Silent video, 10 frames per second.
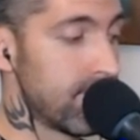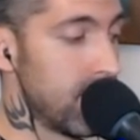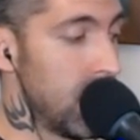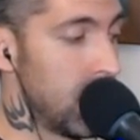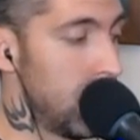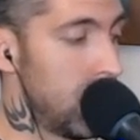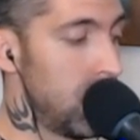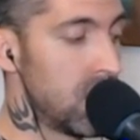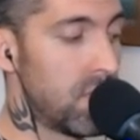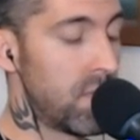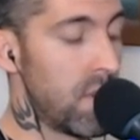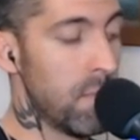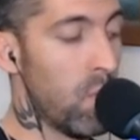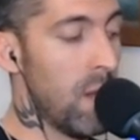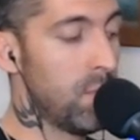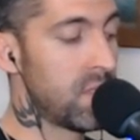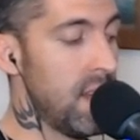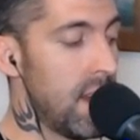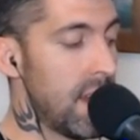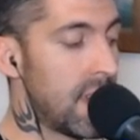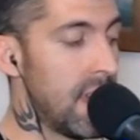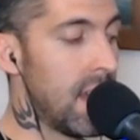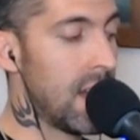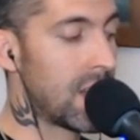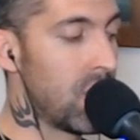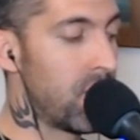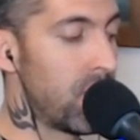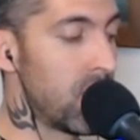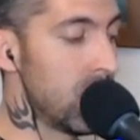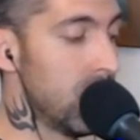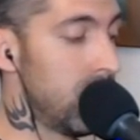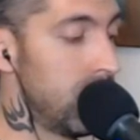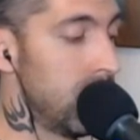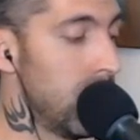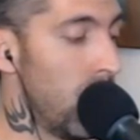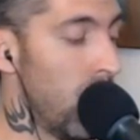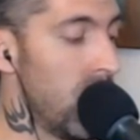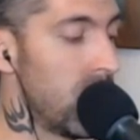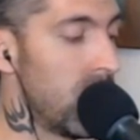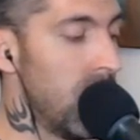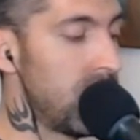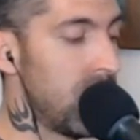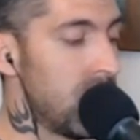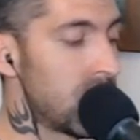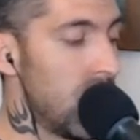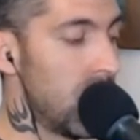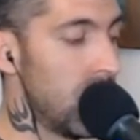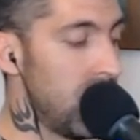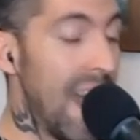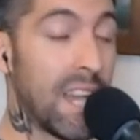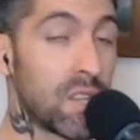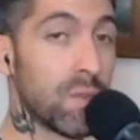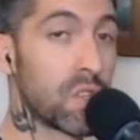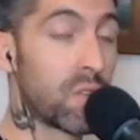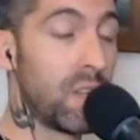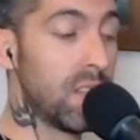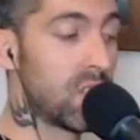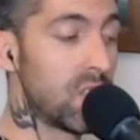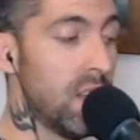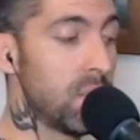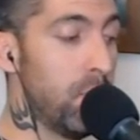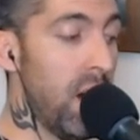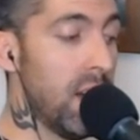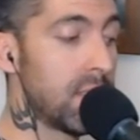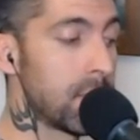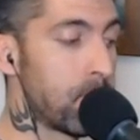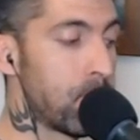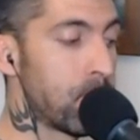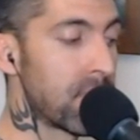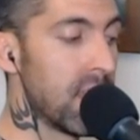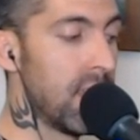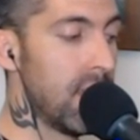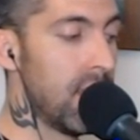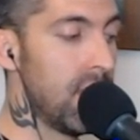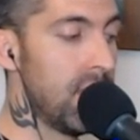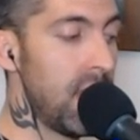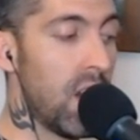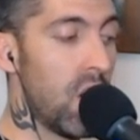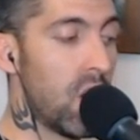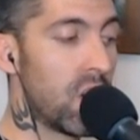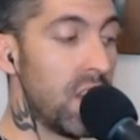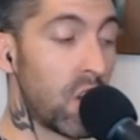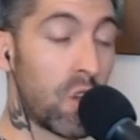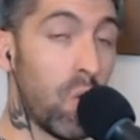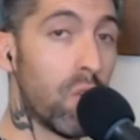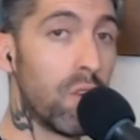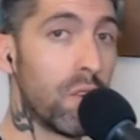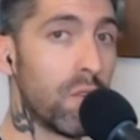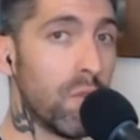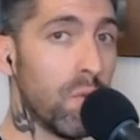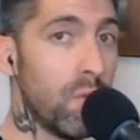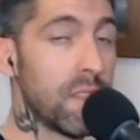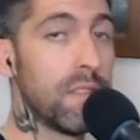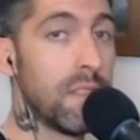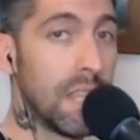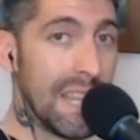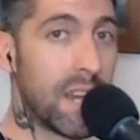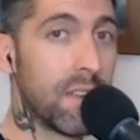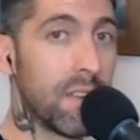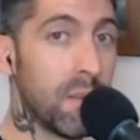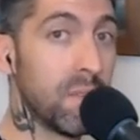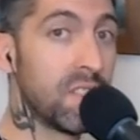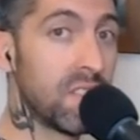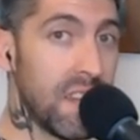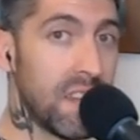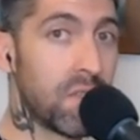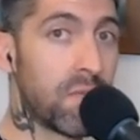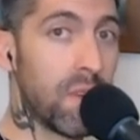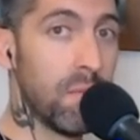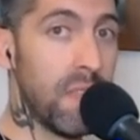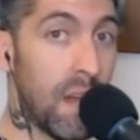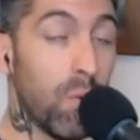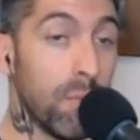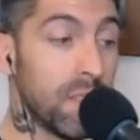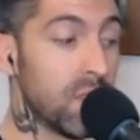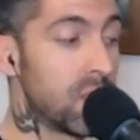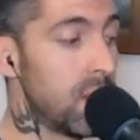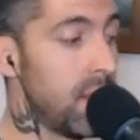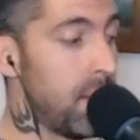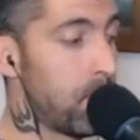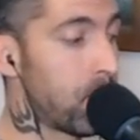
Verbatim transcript: This is just from a website. I cannot confirm whether or not these are the actual screenshots, but they are in accord with the letter that was sent from that woman's attorney.